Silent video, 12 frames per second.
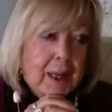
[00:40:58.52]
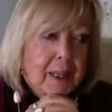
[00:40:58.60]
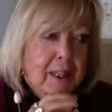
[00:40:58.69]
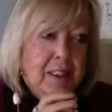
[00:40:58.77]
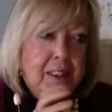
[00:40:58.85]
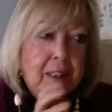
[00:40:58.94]

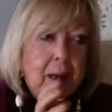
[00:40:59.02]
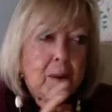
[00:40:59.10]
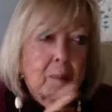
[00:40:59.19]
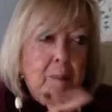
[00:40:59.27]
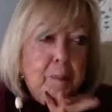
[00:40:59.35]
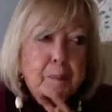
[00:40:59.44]

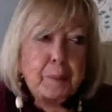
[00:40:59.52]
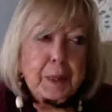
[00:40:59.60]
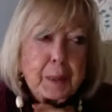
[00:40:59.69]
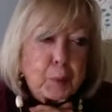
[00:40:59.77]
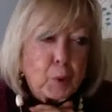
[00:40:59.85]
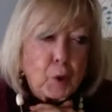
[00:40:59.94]
Some
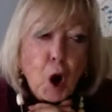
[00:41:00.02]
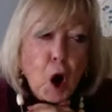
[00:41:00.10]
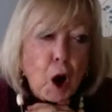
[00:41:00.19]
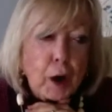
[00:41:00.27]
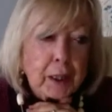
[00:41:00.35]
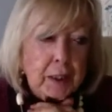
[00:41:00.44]
people
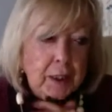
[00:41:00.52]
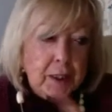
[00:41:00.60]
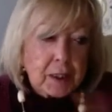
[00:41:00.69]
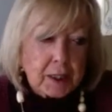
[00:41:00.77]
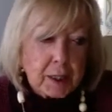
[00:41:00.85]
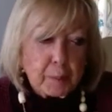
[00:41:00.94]

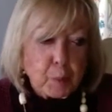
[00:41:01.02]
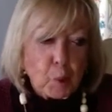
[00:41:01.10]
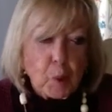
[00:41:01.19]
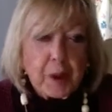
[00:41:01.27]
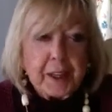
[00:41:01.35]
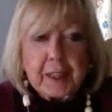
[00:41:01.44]
heartlessly
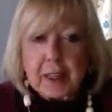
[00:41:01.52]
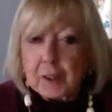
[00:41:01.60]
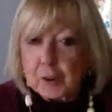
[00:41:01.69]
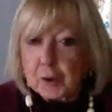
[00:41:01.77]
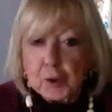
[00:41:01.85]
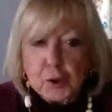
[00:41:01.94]
pointing
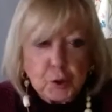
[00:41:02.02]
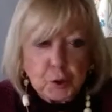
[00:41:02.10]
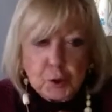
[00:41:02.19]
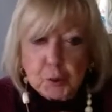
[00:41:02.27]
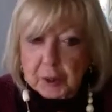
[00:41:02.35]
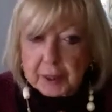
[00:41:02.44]
to
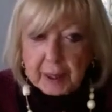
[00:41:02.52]
Jews where they